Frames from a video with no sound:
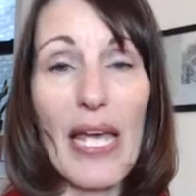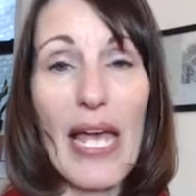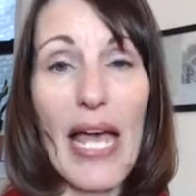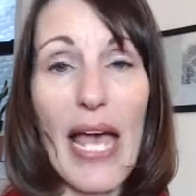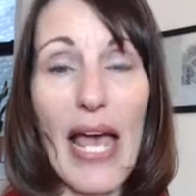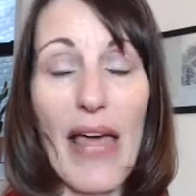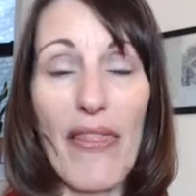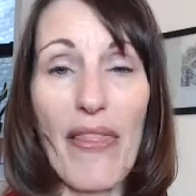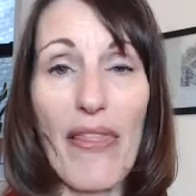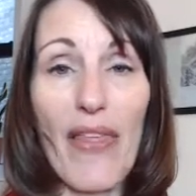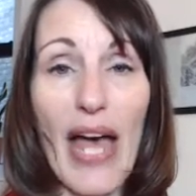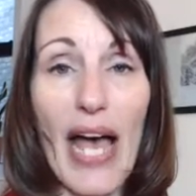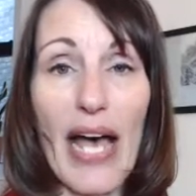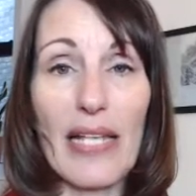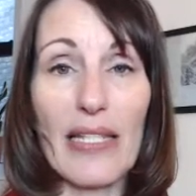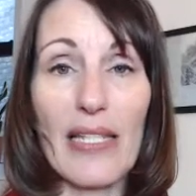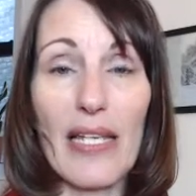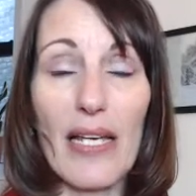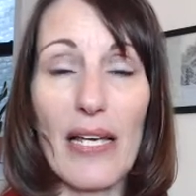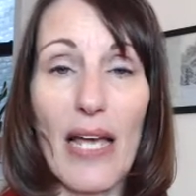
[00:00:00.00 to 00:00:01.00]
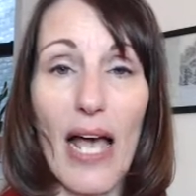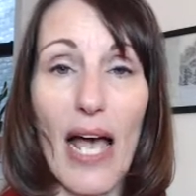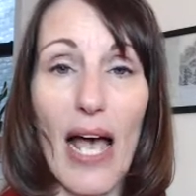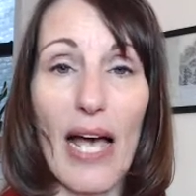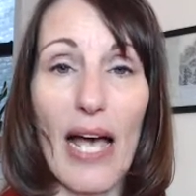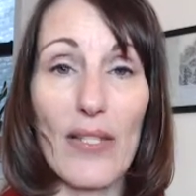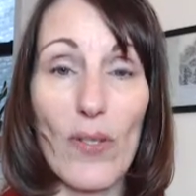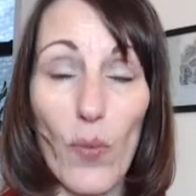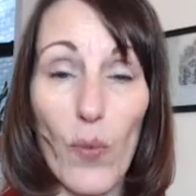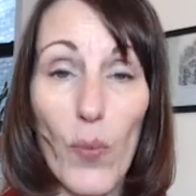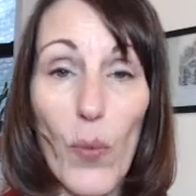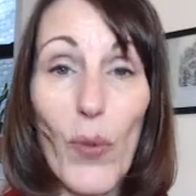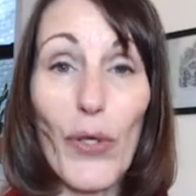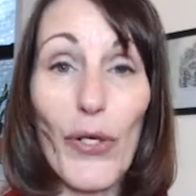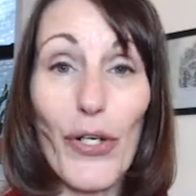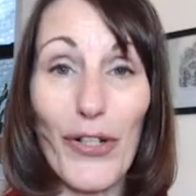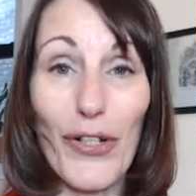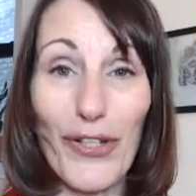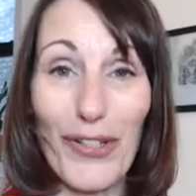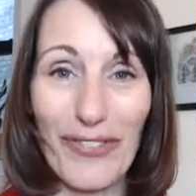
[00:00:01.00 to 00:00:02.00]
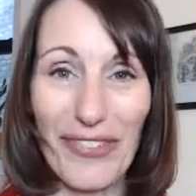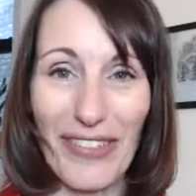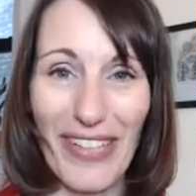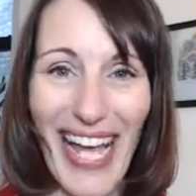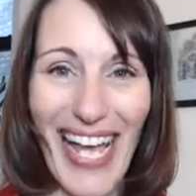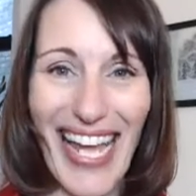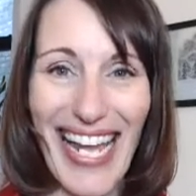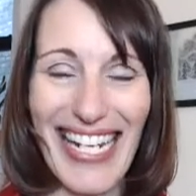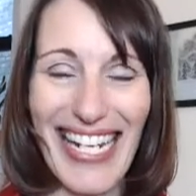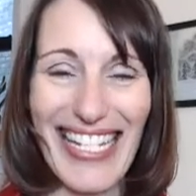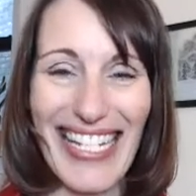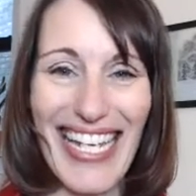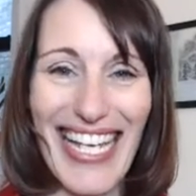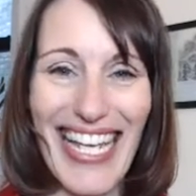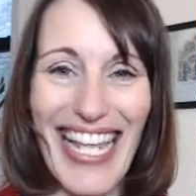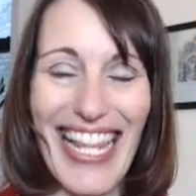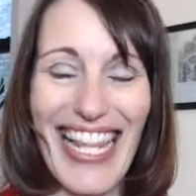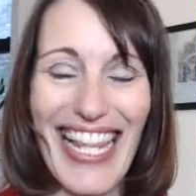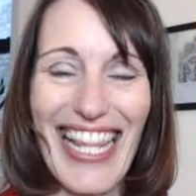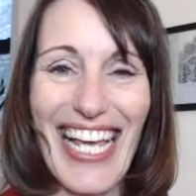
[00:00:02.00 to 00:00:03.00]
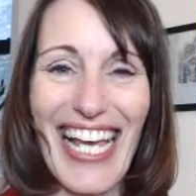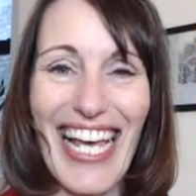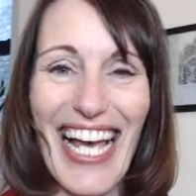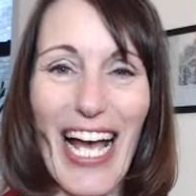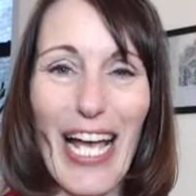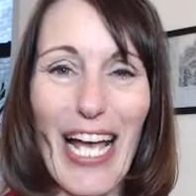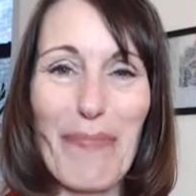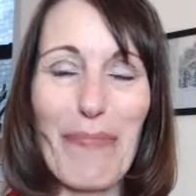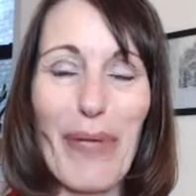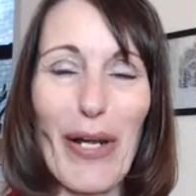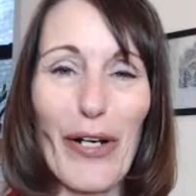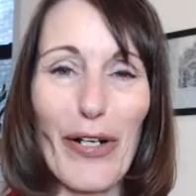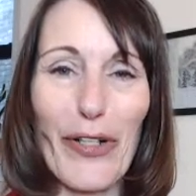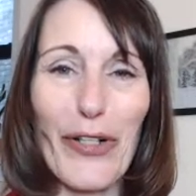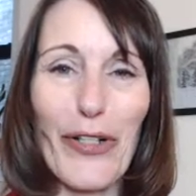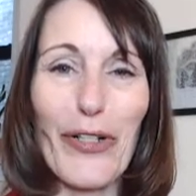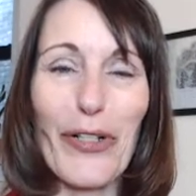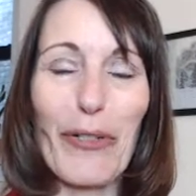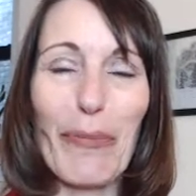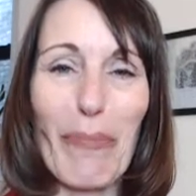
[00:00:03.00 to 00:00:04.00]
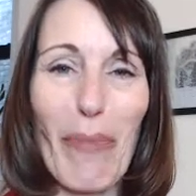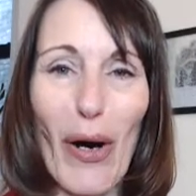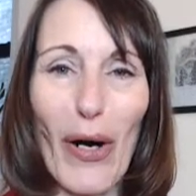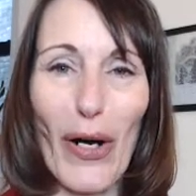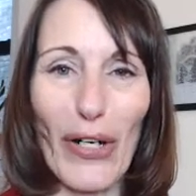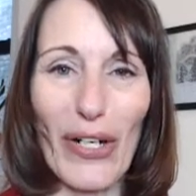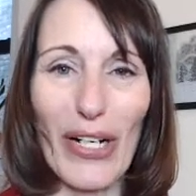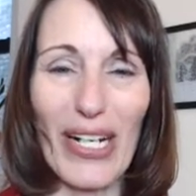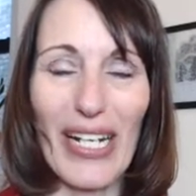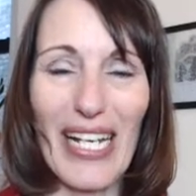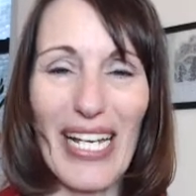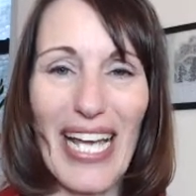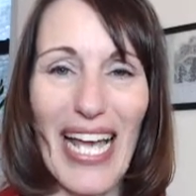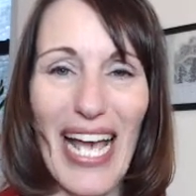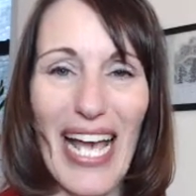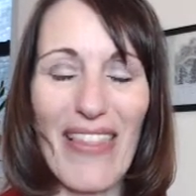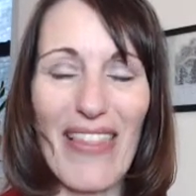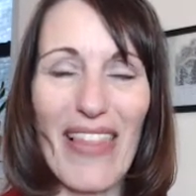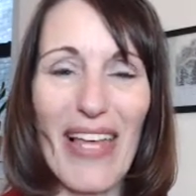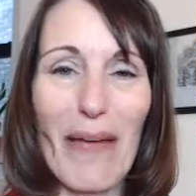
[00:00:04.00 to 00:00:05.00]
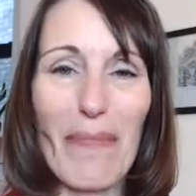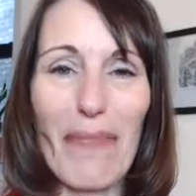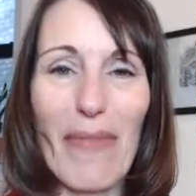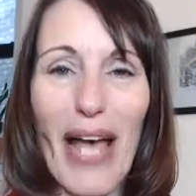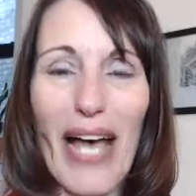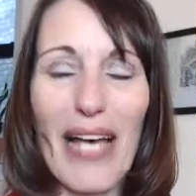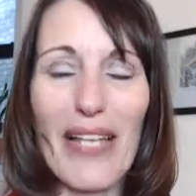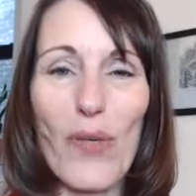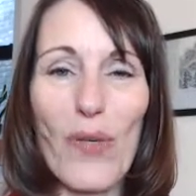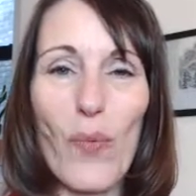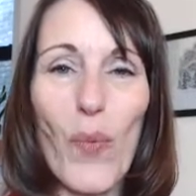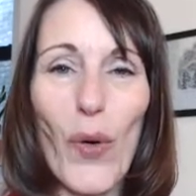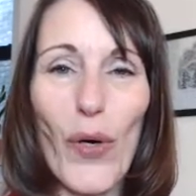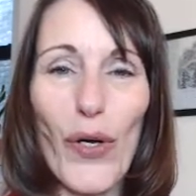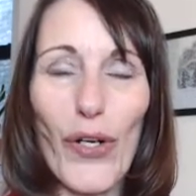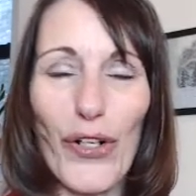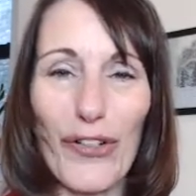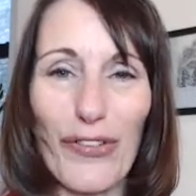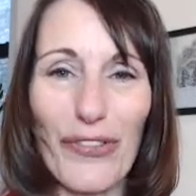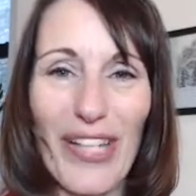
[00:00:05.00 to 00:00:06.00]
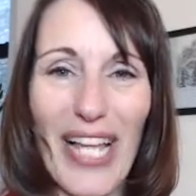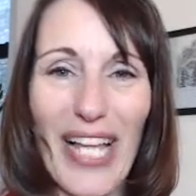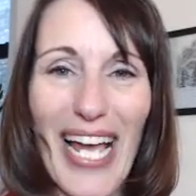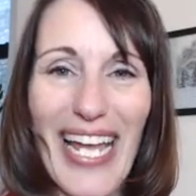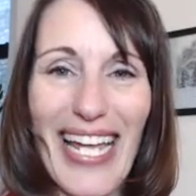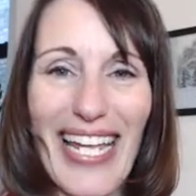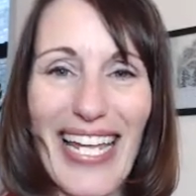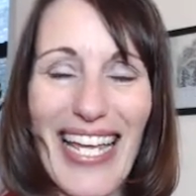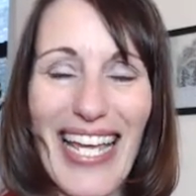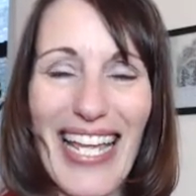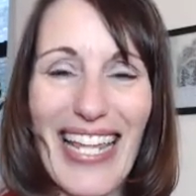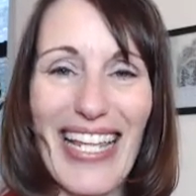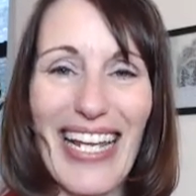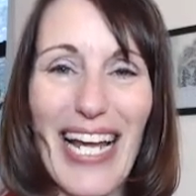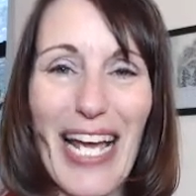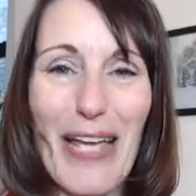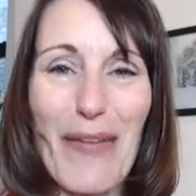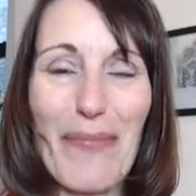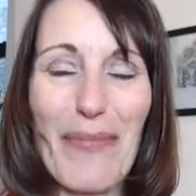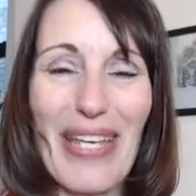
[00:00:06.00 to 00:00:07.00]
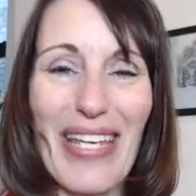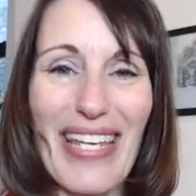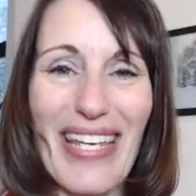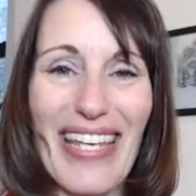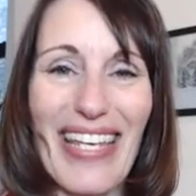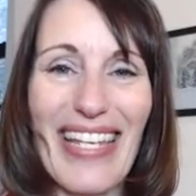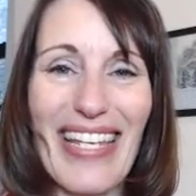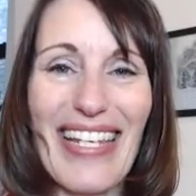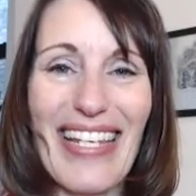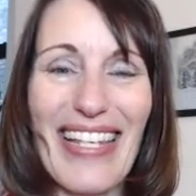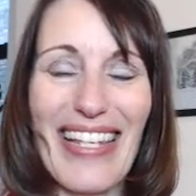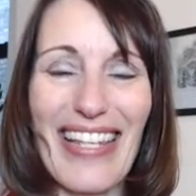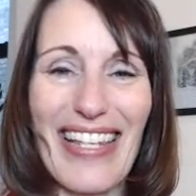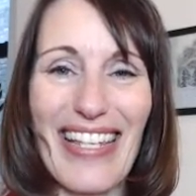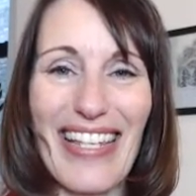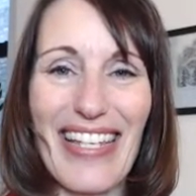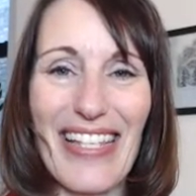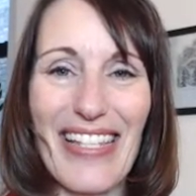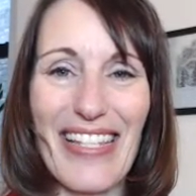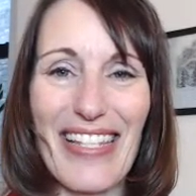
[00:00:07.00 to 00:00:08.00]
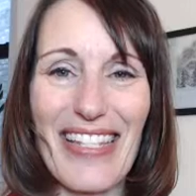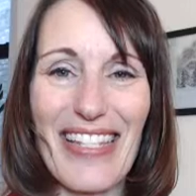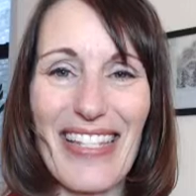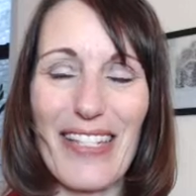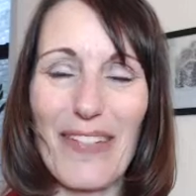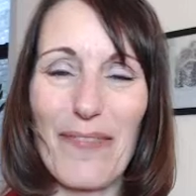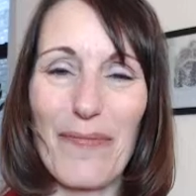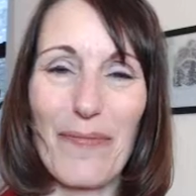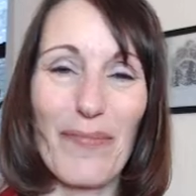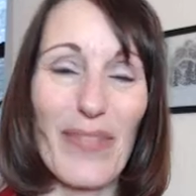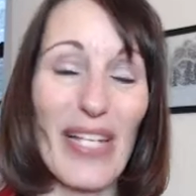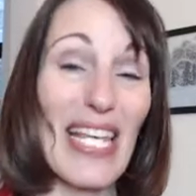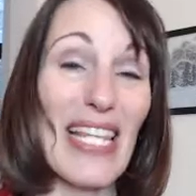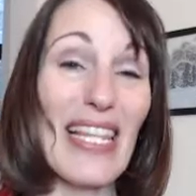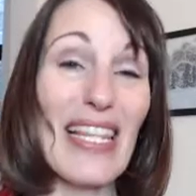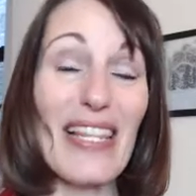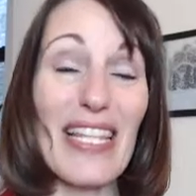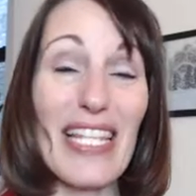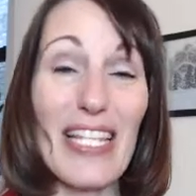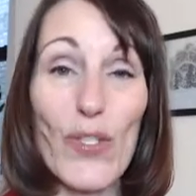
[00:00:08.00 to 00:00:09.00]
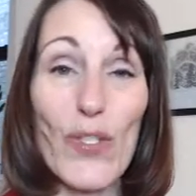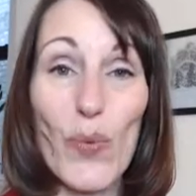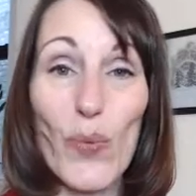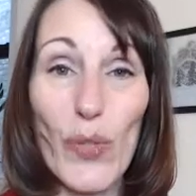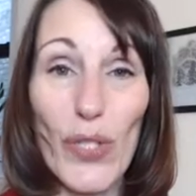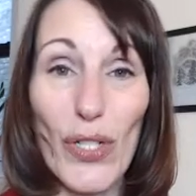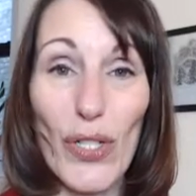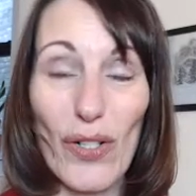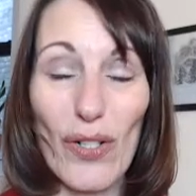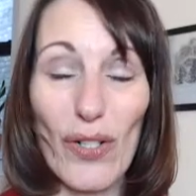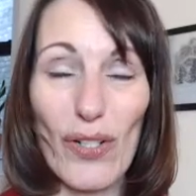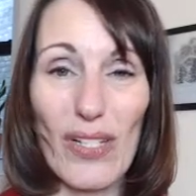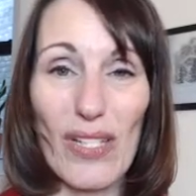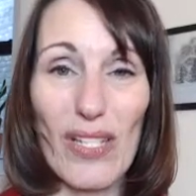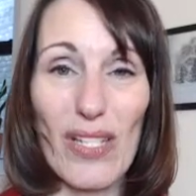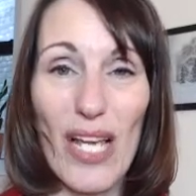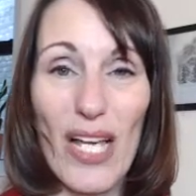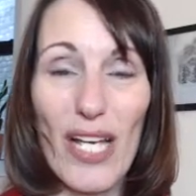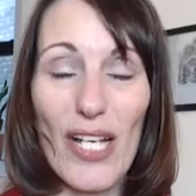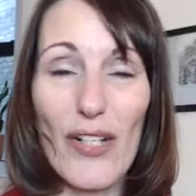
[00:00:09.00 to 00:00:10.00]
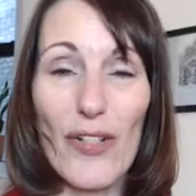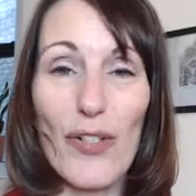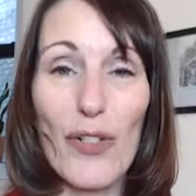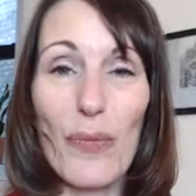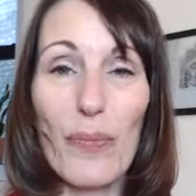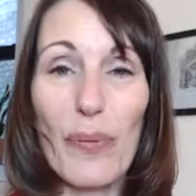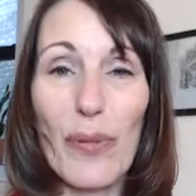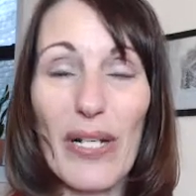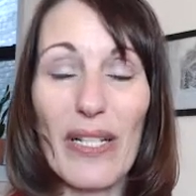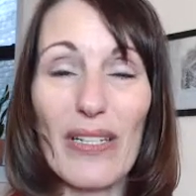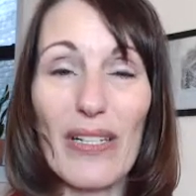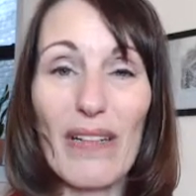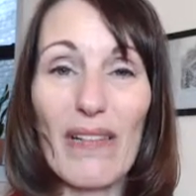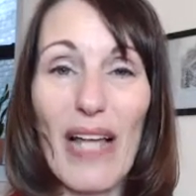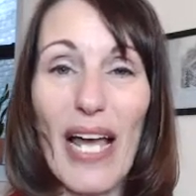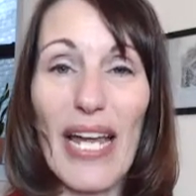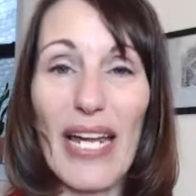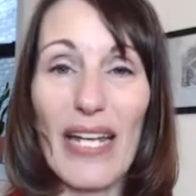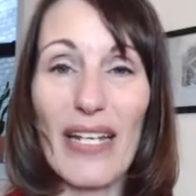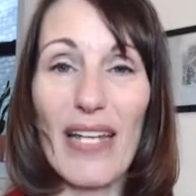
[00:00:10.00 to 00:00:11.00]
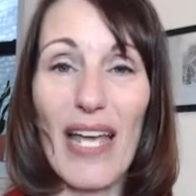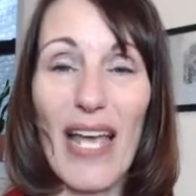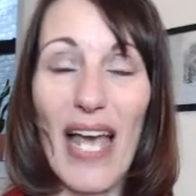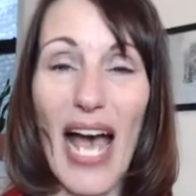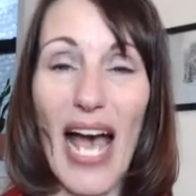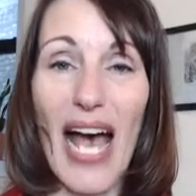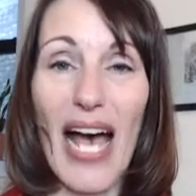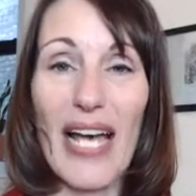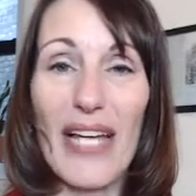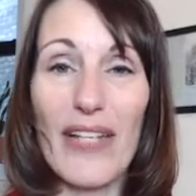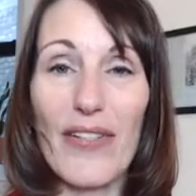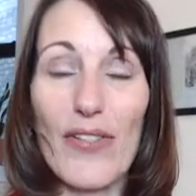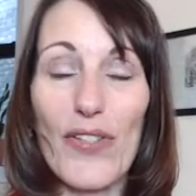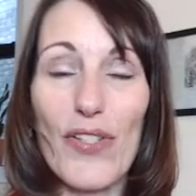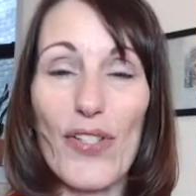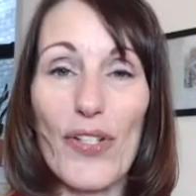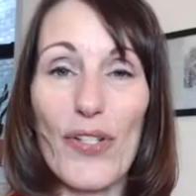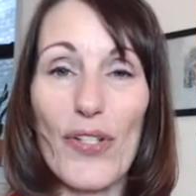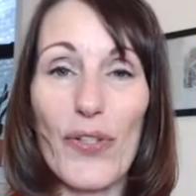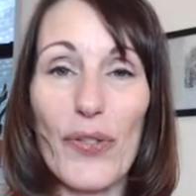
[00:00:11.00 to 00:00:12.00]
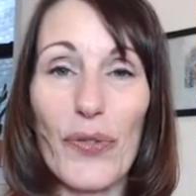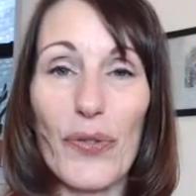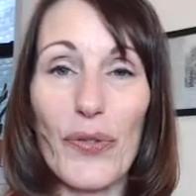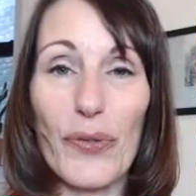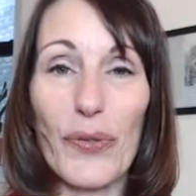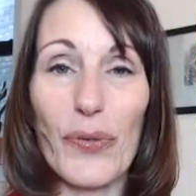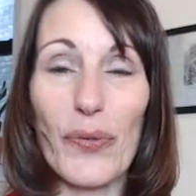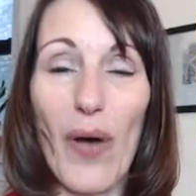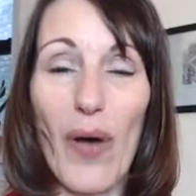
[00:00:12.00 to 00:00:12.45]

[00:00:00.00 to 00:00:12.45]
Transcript: and that as a warrior of light, that I bear her mark, and that as a warrior of light, that I'm in these worlds to bring the light and to